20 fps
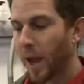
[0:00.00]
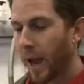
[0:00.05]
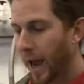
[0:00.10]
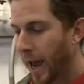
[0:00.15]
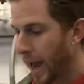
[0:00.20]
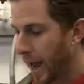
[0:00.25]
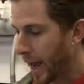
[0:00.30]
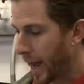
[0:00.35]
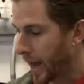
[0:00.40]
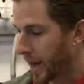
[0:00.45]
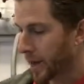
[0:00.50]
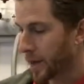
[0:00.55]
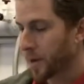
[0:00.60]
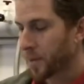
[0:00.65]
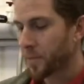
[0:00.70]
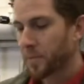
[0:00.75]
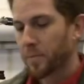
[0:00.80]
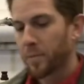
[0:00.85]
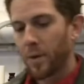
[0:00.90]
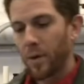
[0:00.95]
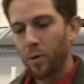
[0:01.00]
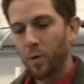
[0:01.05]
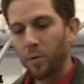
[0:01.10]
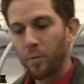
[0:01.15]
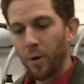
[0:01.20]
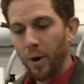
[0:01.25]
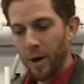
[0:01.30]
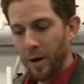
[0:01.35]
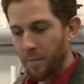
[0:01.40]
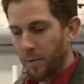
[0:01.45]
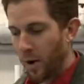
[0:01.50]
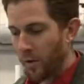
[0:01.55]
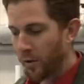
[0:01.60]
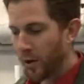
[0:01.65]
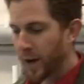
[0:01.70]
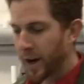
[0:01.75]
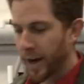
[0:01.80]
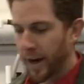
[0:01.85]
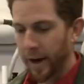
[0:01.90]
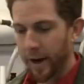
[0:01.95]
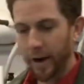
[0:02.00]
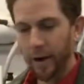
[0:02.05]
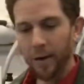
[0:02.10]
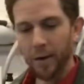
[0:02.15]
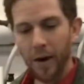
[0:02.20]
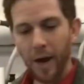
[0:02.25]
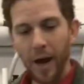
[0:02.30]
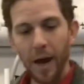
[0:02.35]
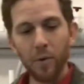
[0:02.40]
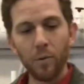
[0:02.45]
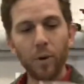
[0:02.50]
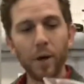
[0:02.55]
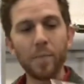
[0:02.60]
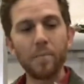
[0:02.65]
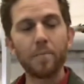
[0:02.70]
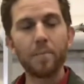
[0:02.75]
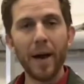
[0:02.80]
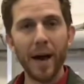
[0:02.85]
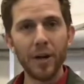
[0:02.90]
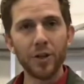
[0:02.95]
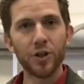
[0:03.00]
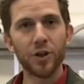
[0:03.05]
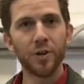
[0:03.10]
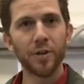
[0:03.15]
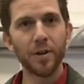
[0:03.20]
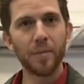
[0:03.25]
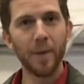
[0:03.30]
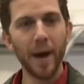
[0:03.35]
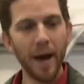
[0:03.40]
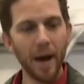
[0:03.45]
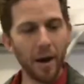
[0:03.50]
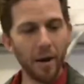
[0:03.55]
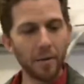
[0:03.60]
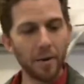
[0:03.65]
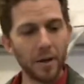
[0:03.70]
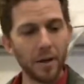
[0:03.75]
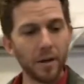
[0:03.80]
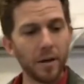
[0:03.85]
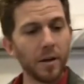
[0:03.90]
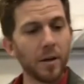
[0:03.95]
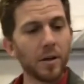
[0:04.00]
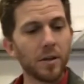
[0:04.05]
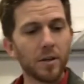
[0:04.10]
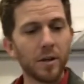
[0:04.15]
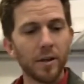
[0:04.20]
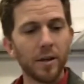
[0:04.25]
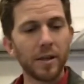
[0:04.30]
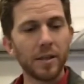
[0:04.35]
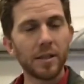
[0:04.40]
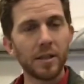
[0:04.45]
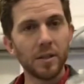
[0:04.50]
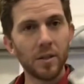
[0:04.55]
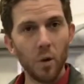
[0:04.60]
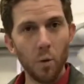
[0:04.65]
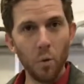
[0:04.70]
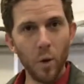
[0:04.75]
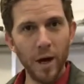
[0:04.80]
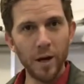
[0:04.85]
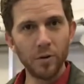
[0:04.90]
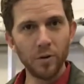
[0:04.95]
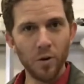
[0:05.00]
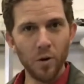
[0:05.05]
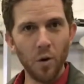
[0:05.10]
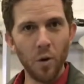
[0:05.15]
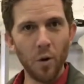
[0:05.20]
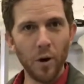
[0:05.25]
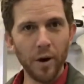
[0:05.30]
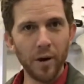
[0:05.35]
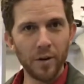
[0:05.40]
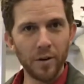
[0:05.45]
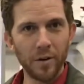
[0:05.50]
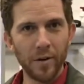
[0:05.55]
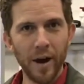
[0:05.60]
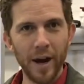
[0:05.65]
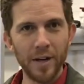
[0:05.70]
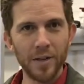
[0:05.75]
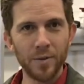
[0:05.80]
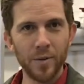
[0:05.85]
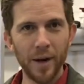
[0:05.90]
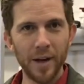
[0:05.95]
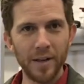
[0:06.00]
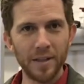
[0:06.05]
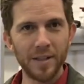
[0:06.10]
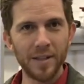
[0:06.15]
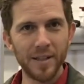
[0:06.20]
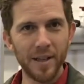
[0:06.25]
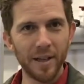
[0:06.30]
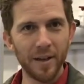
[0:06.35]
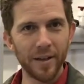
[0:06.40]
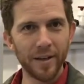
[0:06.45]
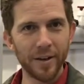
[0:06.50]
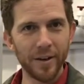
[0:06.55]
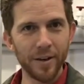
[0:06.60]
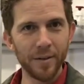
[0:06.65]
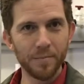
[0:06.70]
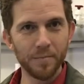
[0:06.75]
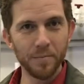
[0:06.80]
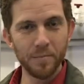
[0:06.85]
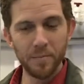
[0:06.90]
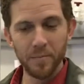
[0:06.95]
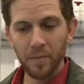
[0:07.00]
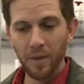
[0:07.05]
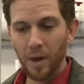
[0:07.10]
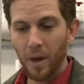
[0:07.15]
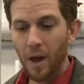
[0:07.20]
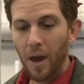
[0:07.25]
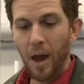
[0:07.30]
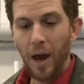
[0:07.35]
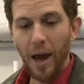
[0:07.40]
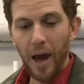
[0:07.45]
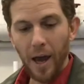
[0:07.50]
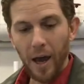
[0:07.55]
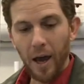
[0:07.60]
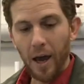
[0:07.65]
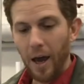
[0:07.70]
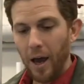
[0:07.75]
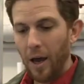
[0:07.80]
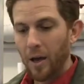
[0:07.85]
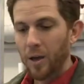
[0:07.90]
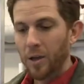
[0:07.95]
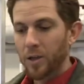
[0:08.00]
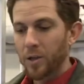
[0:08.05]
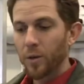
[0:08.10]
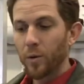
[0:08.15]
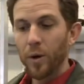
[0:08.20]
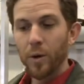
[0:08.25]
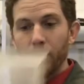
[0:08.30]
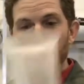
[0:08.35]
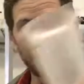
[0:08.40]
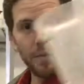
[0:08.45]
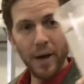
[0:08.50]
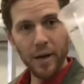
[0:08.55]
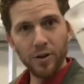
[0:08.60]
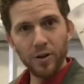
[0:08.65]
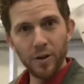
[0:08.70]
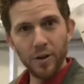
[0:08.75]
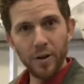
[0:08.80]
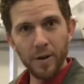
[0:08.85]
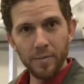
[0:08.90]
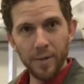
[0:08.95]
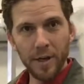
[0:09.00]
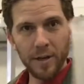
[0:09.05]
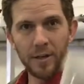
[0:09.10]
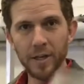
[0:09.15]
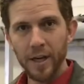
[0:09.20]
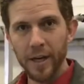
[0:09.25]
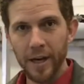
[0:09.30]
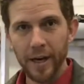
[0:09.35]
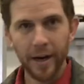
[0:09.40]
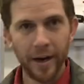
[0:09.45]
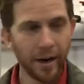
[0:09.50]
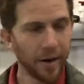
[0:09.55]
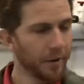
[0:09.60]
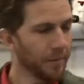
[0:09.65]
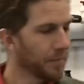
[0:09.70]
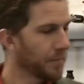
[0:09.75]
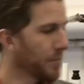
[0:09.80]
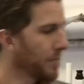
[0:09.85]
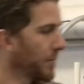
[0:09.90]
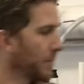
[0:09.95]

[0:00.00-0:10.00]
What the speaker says: and we'll bring them over here and we measure them out. So this is a 1-quart graduated cylinder. So we would measure them into here